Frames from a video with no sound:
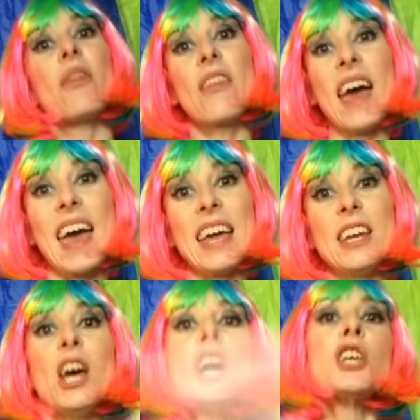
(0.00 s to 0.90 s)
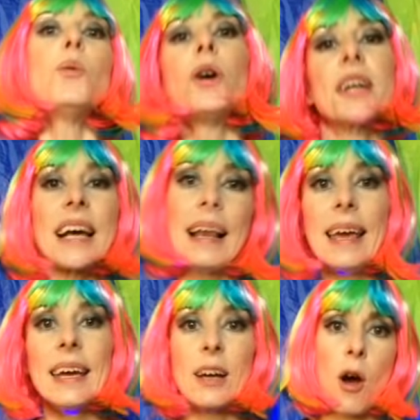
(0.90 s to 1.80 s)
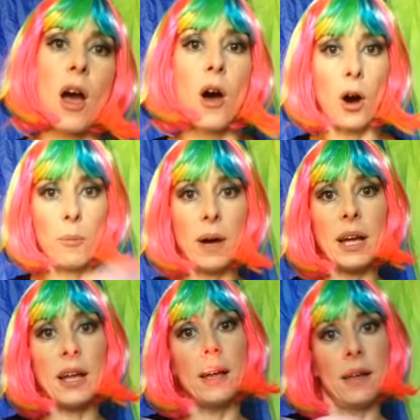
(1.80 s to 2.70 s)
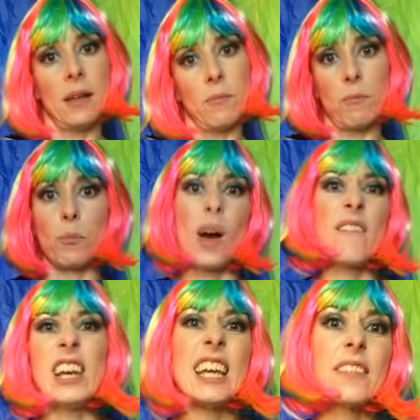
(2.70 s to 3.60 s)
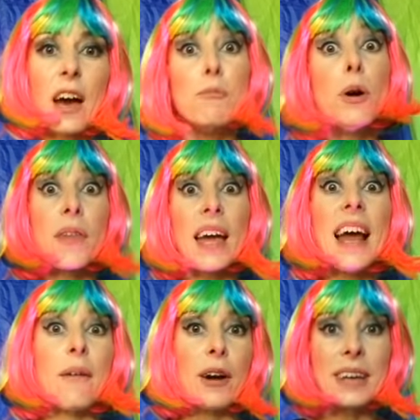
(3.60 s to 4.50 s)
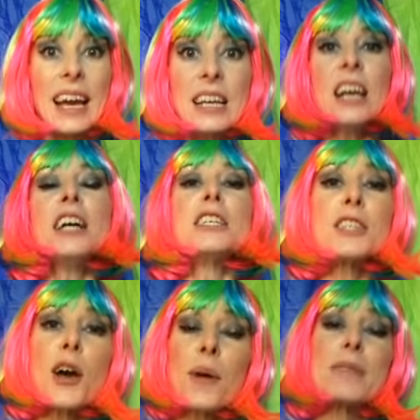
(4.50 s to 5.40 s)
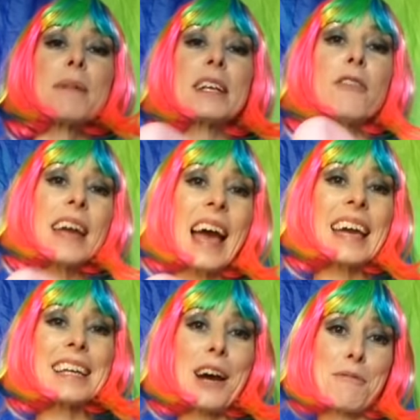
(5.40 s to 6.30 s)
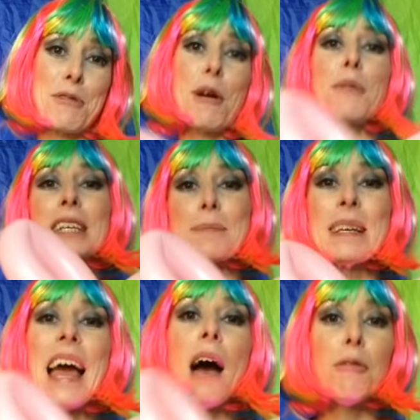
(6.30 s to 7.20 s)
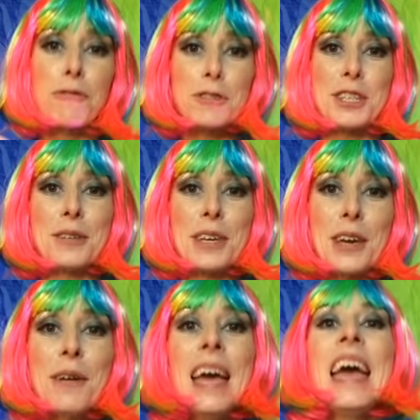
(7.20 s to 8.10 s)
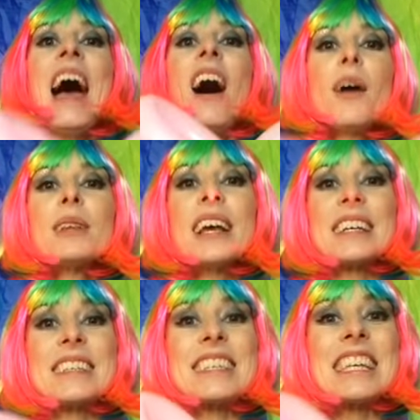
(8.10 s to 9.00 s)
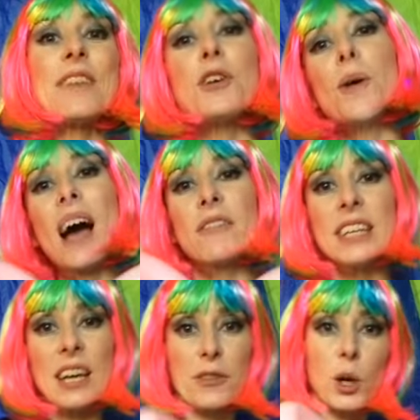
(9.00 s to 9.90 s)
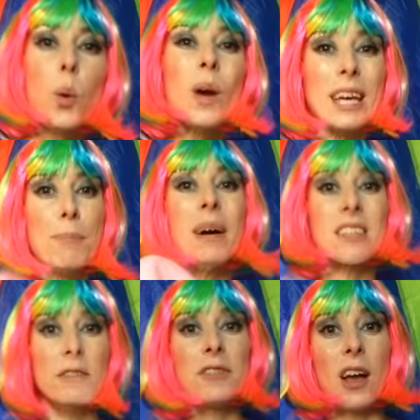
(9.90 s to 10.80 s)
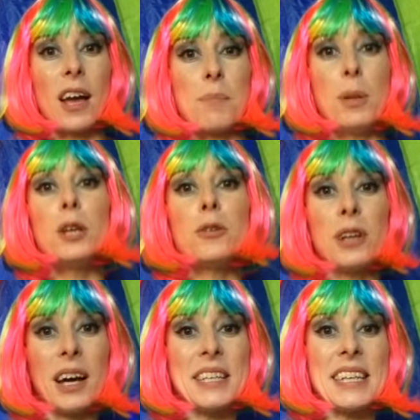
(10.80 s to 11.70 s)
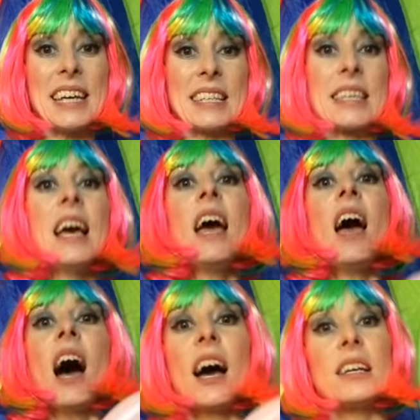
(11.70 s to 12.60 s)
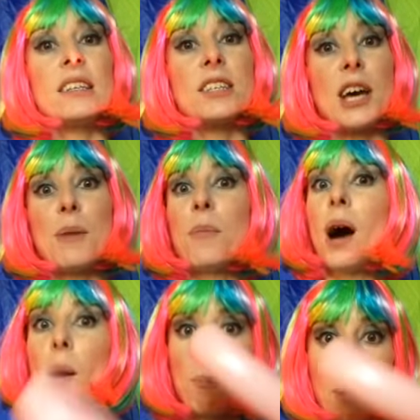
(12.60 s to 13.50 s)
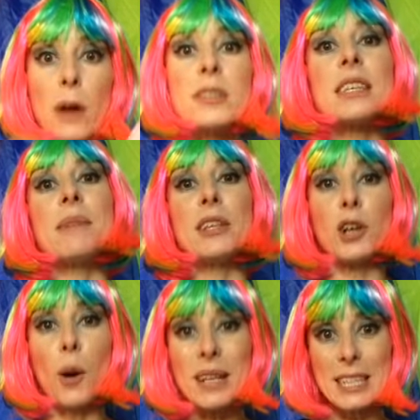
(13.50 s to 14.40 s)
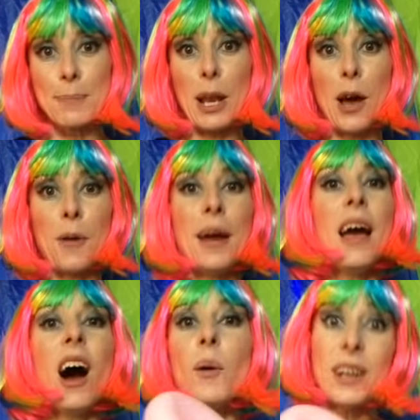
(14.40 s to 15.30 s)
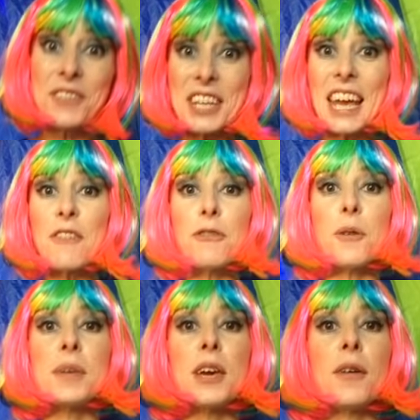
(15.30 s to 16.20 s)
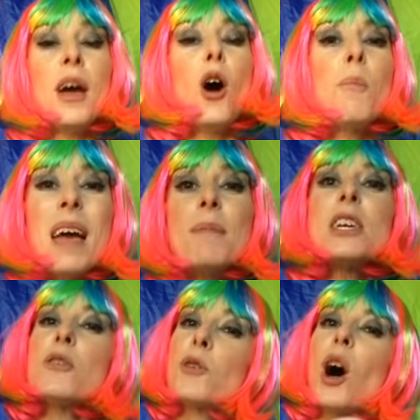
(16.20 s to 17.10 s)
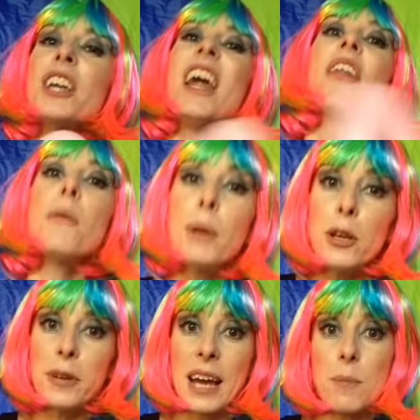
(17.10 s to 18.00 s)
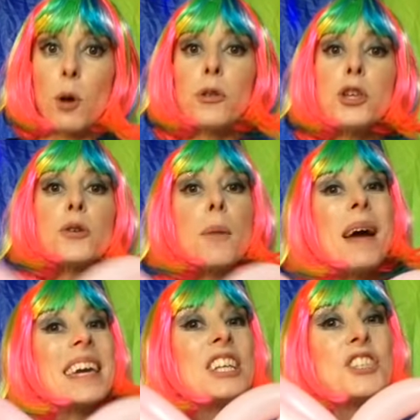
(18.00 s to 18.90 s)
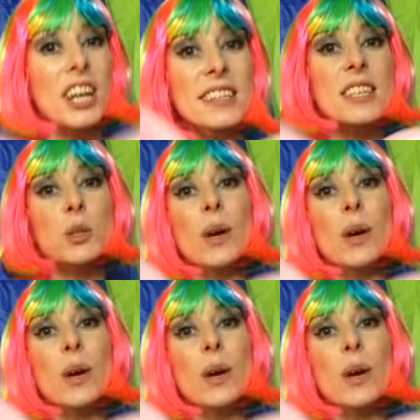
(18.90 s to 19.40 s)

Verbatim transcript: then you want to click on my whatever link that I put there now, okay? So it's been great hanging out with you. Hope that's been helpful to you. I would like to see if you have any other quick butterfly balloon ideas and um, post them in the comments below. I would love to hear from you. Or maybe you've got another balloon animal that you can make in just as